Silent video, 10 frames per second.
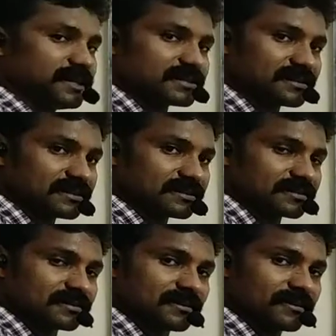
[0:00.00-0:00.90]
the
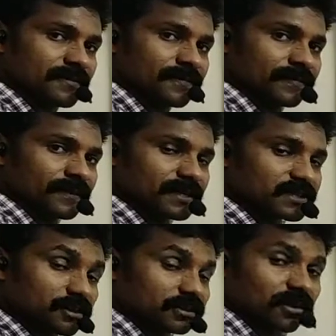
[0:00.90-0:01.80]
distance.
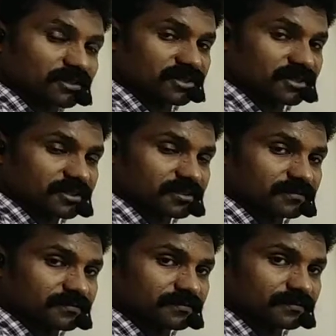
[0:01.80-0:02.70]
It's not constant.
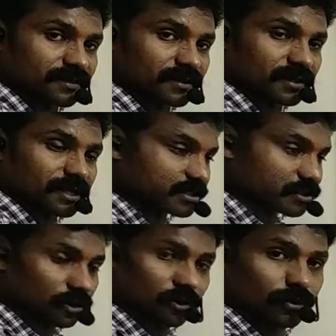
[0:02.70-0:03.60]
It
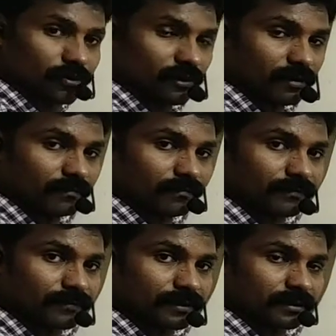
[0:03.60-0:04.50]
is not uniform.
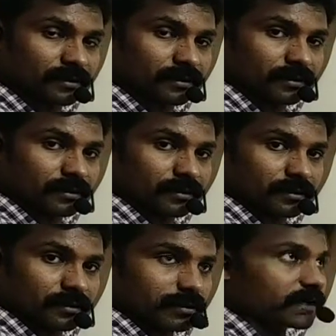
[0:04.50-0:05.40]

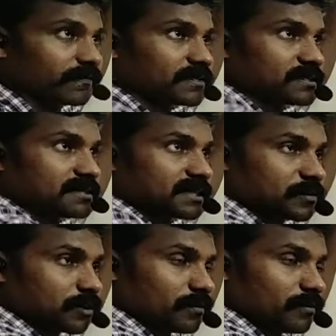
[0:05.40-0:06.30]
Okay, first
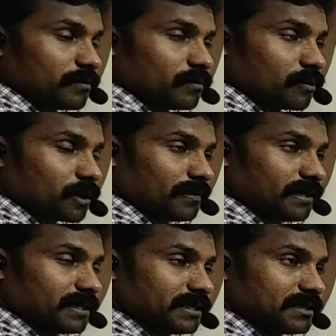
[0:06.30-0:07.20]
second 1
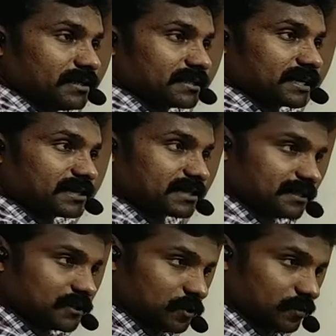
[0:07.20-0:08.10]
meter,
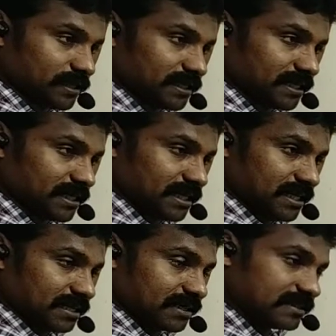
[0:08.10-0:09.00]
second 2 meter,
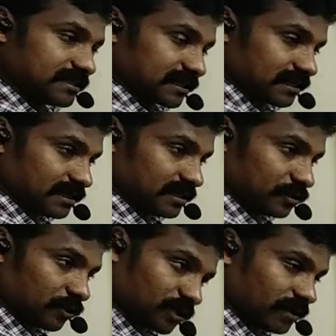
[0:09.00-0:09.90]
third second
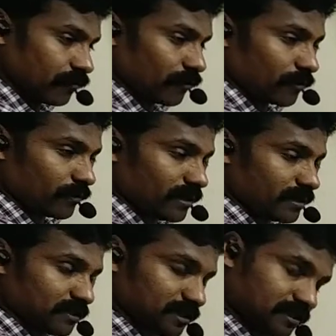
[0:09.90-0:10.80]
totally
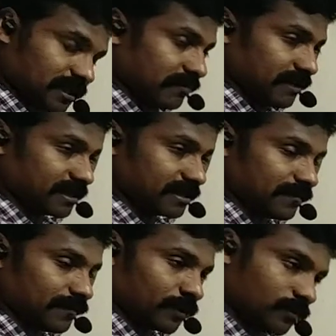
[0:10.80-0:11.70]
3 meter,